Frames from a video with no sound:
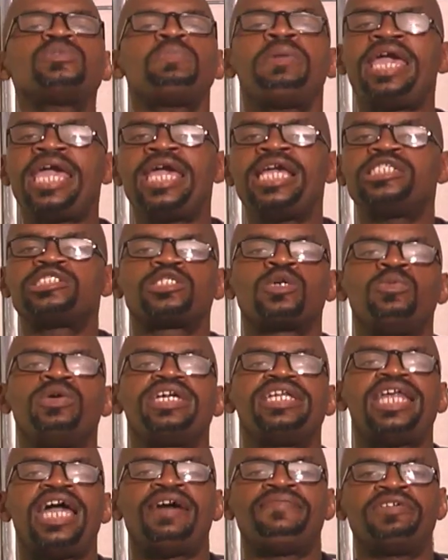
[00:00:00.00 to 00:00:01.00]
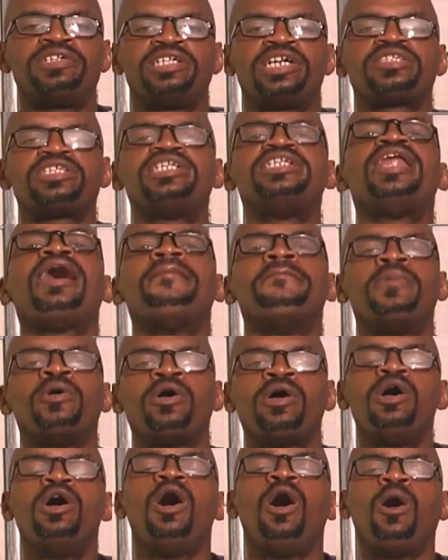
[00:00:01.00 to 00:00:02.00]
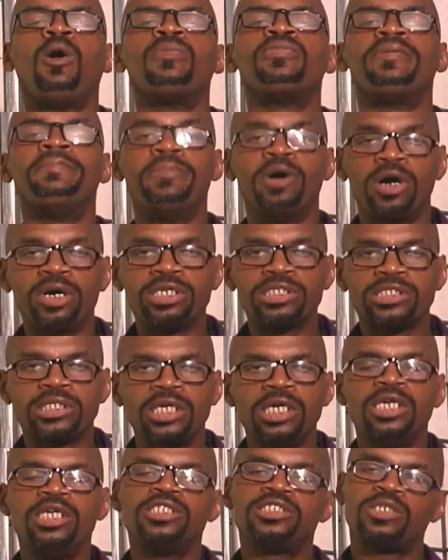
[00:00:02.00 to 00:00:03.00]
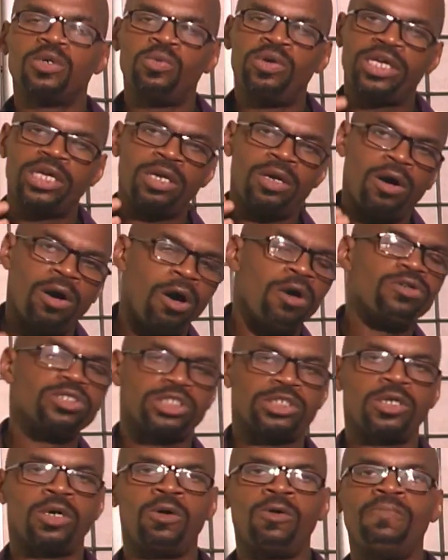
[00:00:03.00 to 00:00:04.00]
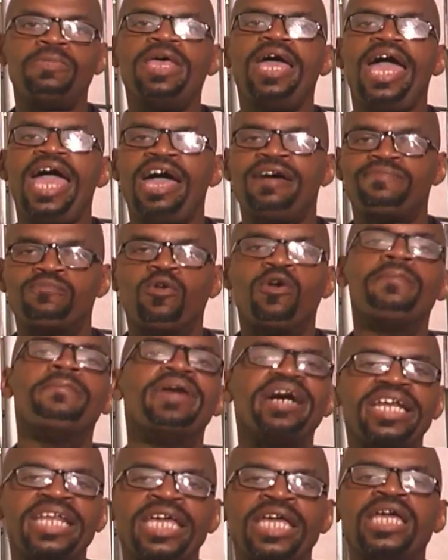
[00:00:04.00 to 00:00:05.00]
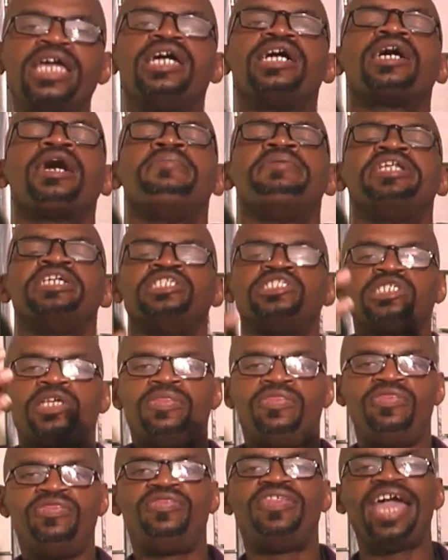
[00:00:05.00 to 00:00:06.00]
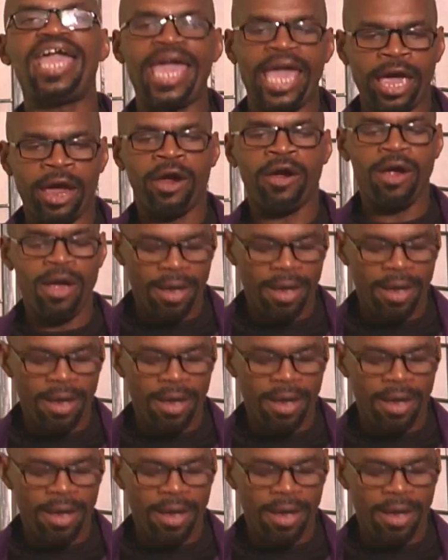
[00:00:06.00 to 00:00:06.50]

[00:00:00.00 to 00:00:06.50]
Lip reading: pay so we can have another number on the books so we can also have more money coming into their